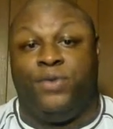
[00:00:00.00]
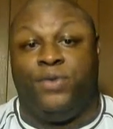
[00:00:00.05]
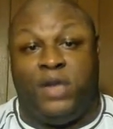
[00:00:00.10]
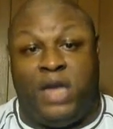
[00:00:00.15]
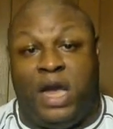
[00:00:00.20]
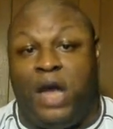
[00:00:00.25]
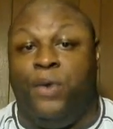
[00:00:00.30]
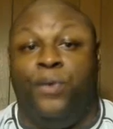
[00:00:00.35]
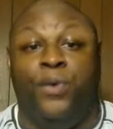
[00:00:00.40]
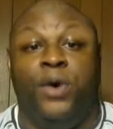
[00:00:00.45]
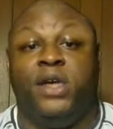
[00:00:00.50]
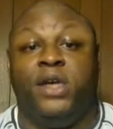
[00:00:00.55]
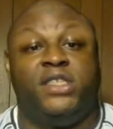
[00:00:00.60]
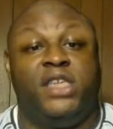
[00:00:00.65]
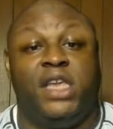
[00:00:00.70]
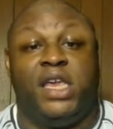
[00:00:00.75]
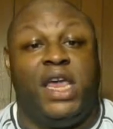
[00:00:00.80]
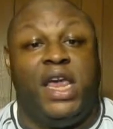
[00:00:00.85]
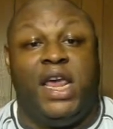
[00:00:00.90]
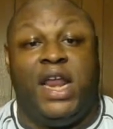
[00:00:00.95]
Because once
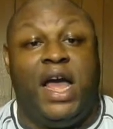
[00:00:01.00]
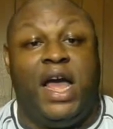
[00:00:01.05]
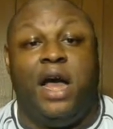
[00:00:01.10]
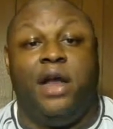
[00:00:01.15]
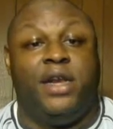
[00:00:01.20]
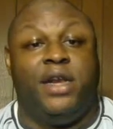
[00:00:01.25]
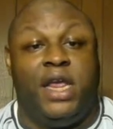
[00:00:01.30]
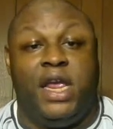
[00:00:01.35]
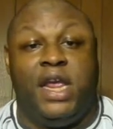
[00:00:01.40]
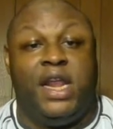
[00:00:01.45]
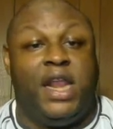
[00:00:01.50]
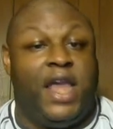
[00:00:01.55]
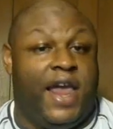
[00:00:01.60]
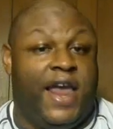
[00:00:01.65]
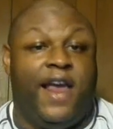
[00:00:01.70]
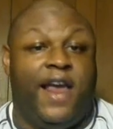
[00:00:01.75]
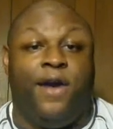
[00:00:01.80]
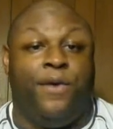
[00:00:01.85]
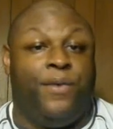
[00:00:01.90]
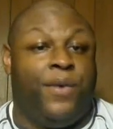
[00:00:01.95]
it get out there in the
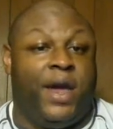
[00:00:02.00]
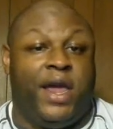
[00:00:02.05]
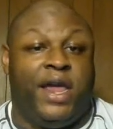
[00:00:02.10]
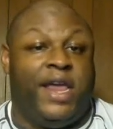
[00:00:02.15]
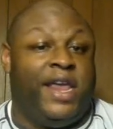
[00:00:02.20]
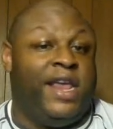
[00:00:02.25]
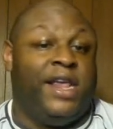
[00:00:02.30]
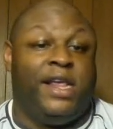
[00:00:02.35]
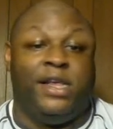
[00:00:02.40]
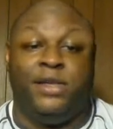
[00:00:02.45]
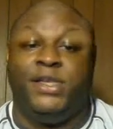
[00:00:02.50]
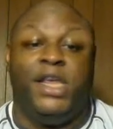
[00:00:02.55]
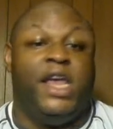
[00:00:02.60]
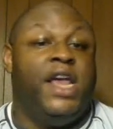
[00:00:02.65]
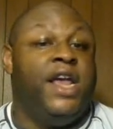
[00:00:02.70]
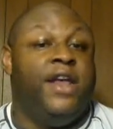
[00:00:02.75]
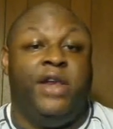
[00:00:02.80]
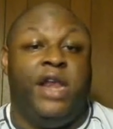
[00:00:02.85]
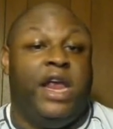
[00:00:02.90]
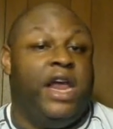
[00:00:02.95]
airways,
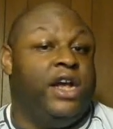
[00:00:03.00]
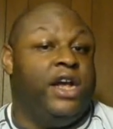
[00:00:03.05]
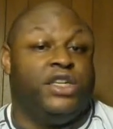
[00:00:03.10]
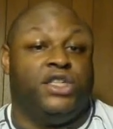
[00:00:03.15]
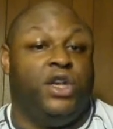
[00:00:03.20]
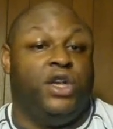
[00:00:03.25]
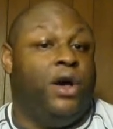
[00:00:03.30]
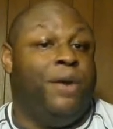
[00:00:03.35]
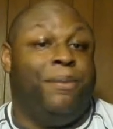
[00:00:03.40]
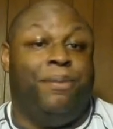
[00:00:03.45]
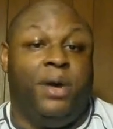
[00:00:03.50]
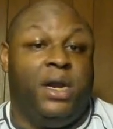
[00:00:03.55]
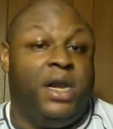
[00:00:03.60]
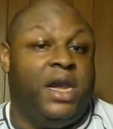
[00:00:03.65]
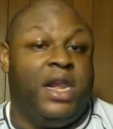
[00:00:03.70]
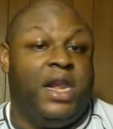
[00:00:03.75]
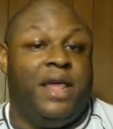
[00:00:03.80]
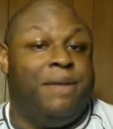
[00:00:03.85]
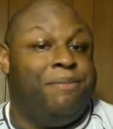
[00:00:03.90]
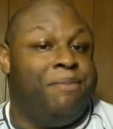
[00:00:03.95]
there's no
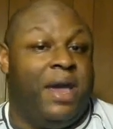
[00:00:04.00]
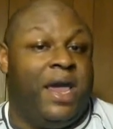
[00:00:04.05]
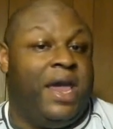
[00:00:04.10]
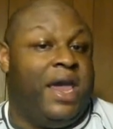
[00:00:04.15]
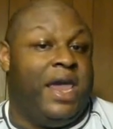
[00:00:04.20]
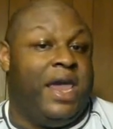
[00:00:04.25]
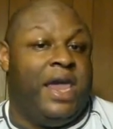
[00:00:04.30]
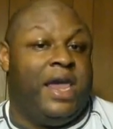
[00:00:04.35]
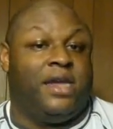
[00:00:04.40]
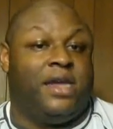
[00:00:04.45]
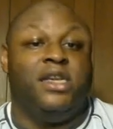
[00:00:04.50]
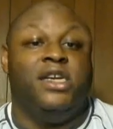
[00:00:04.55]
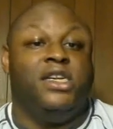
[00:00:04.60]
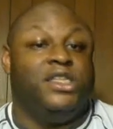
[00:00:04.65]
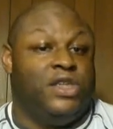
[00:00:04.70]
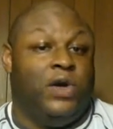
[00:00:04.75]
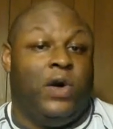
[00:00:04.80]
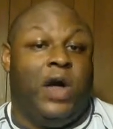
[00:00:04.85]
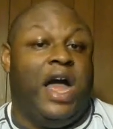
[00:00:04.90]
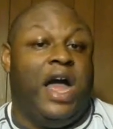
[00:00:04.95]
putting it back.
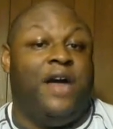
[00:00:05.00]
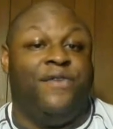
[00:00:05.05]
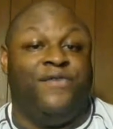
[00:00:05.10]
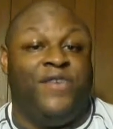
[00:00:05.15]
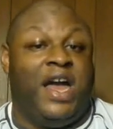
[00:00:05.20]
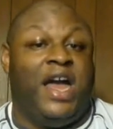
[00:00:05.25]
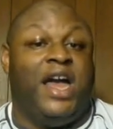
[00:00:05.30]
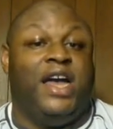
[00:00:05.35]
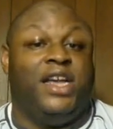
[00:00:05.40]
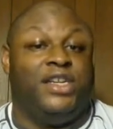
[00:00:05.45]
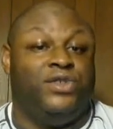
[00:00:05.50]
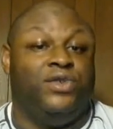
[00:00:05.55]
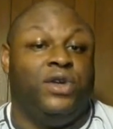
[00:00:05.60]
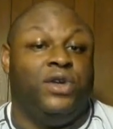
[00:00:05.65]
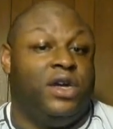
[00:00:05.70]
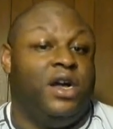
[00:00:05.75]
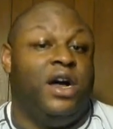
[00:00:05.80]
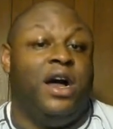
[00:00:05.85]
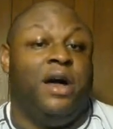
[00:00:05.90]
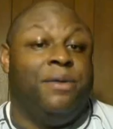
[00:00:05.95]
So I advise you
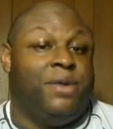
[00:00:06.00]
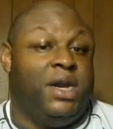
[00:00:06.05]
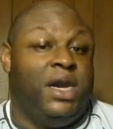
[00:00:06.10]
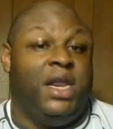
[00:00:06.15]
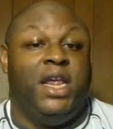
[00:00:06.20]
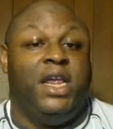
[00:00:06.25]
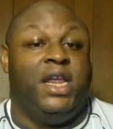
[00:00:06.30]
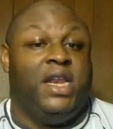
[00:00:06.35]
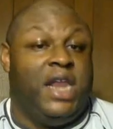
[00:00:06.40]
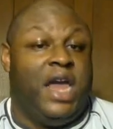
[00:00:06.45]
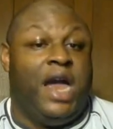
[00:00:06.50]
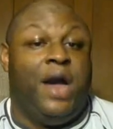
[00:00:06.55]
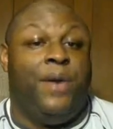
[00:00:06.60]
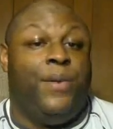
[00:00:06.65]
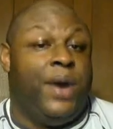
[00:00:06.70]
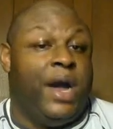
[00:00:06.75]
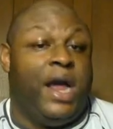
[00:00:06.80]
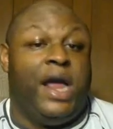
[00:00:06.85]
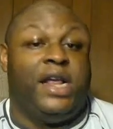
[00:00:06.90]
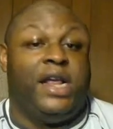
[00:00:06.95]
to come clean now
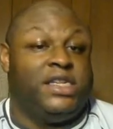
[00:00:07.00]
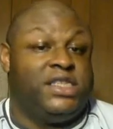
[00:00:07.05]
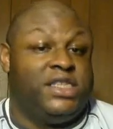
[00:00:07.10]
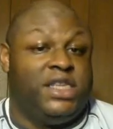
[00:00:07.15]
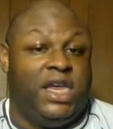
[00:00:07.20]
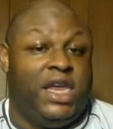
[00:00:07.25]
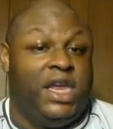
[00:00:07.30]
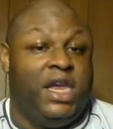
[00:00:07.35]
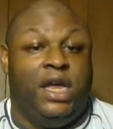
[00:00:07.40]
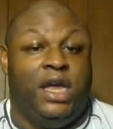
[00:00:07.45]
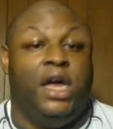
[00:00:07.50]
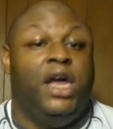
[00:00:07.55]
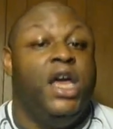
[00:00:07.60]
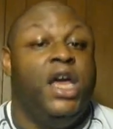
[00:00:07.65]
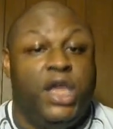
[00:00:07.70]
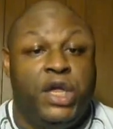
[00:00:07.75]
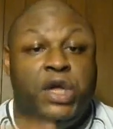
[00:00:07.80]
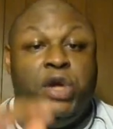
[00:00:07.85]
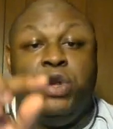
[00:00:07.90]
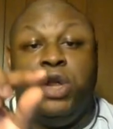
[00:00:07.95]
while still,
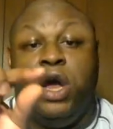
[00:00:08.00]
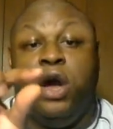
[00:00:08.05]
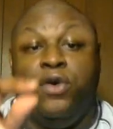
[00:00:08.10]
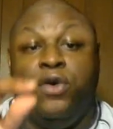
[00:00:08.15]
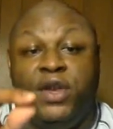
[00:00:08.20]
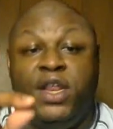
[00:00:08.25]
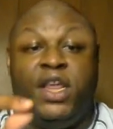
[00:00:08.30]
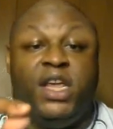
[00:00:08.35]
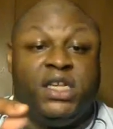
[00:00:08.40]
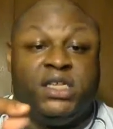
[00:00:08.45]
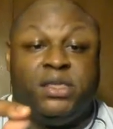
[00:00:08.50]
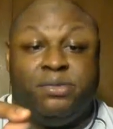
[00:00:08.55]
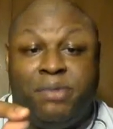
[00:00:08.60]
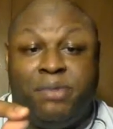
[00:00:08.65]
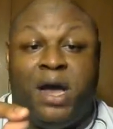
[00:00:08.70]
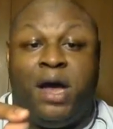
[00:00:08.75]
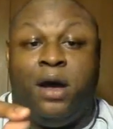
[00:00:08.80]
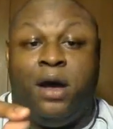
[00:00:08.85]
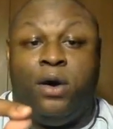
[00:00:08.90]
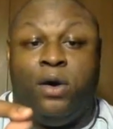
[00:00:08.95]
you know, this
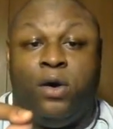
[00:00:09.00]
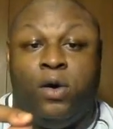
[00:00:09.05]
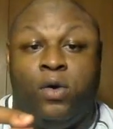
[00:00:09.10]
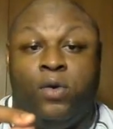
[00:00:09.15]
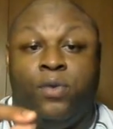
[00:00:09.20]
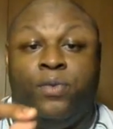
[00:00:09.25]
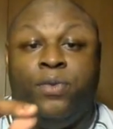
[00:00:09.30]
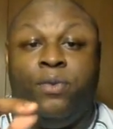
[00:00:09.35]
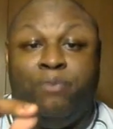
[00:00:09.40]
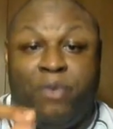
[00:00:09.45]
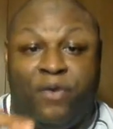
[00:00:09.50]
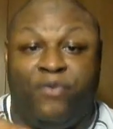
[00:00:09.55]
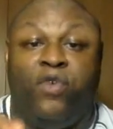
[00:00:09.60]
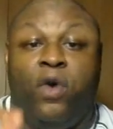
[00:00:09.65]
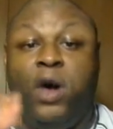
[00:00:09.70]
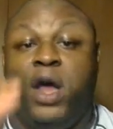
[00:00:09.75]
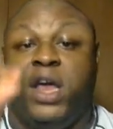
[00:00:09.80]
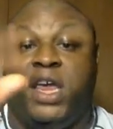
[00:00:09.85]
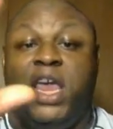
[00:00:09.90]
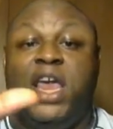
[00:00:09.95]
small.
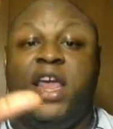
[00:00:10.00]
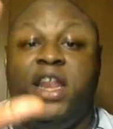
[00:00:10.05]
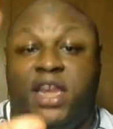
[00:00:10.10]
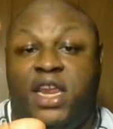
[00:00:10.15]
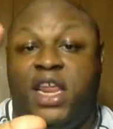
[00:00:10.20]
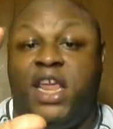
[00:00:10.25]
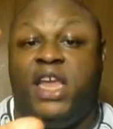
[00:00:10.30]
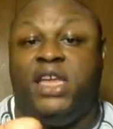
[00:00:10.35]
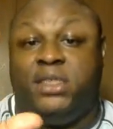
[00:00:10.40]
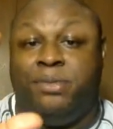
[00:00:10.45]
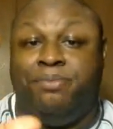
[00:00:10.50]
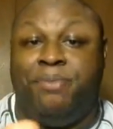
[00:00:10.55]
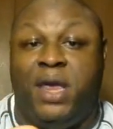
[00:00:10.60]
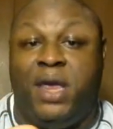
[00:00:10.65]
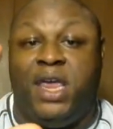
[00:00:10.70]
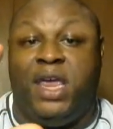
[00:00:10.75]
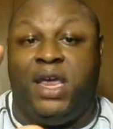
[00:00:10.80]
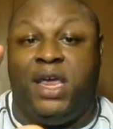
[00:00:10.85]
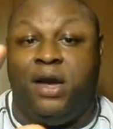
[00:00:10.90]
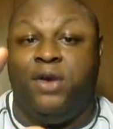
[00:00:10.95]
Before I get this
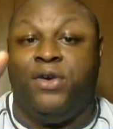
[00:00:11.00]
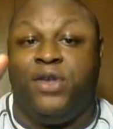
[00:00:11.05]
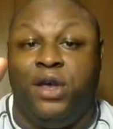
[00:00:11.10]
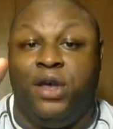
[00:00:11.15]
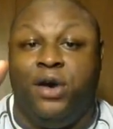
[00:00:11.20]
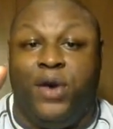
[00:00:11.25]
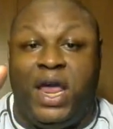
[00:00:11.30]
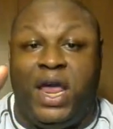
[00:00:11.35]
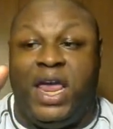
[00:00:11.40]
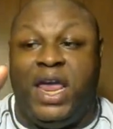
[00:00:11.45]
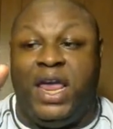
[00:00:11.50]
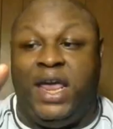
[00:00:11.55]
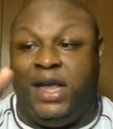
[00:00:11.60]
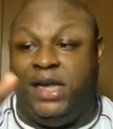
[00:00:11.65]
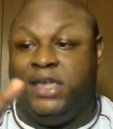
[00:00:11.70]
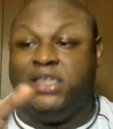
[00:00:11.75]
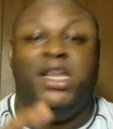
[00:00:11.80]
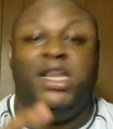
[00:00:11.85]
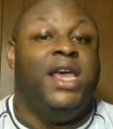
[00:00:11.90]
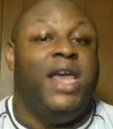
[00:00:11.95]
big on your
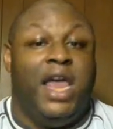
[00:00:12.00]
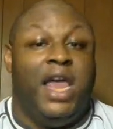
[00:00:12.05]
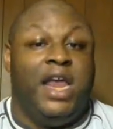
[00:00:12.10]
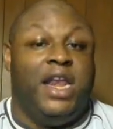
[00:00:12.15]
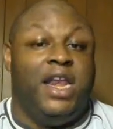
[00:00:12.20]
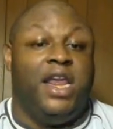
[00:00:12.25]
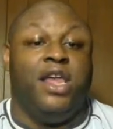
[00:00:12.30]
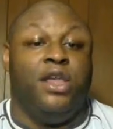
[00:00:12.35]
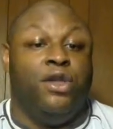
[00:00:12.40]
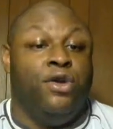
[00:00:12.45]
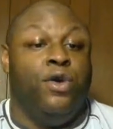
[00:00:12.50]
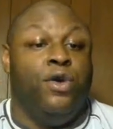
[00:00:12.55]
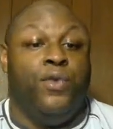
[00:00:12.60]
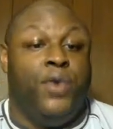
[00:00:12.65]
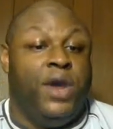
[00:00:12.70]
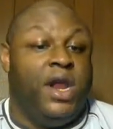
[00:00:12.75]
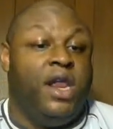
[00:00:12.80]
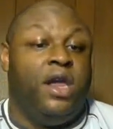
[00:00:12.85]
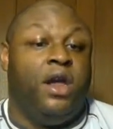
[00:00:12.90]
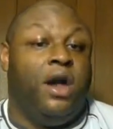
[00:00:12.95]
ass. And then you're
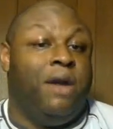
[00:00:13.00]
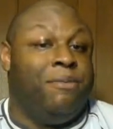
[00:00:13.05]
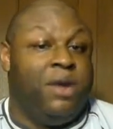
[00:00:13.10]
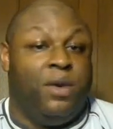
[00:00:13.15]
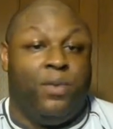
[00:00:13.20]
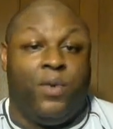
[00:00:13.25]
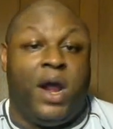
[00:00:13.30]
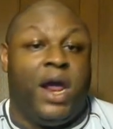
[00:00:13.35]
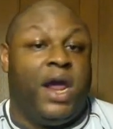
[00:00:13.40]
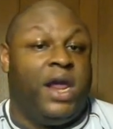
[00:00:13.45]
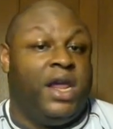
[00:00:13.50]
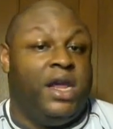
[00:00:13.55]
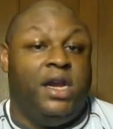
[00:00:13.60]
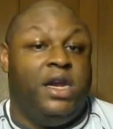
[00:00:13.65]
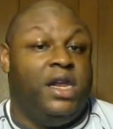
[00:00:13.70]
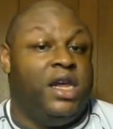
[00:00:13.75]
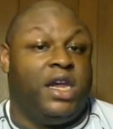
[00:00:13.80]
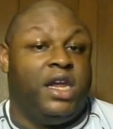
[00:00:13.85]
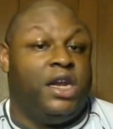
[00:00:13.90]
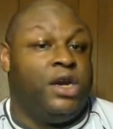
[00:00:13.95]
really going to be right here
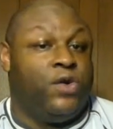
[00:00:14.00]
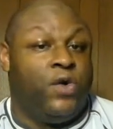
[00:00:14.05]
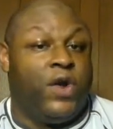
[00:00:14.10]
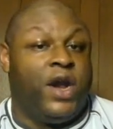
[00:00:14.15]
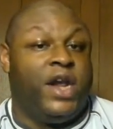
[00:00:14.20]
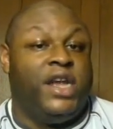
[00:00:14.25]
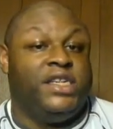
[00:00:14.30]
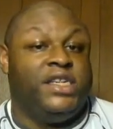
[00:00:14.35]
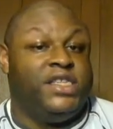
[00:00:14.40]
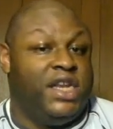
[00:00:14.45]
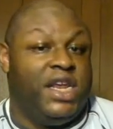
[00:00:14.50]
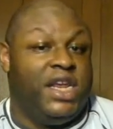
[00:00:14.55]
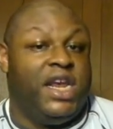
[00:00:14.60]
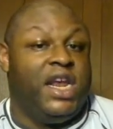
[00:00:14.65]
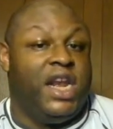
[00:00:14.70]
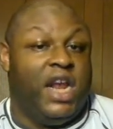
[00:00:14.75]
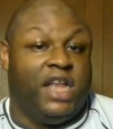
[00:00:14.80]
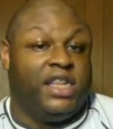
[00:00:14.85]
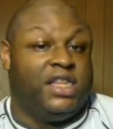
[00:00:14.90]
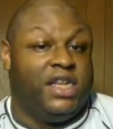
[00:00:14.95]
looking crazy
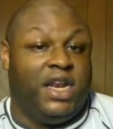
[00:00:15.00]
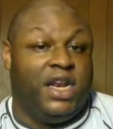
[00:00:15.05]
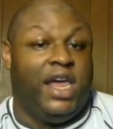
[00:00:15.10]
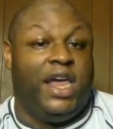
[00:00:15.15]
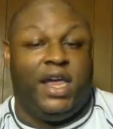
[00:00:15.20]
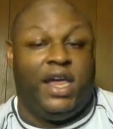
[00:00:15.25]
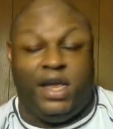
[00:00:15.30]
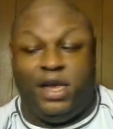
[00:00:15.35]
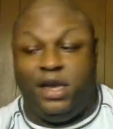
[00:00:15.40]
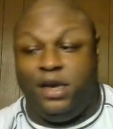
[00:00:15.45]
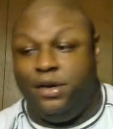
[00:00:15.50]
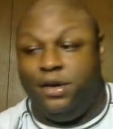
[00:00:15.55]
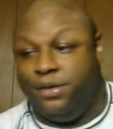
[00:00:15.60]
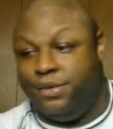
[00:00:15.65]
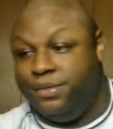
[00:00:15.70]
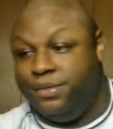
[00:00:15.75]
then after that.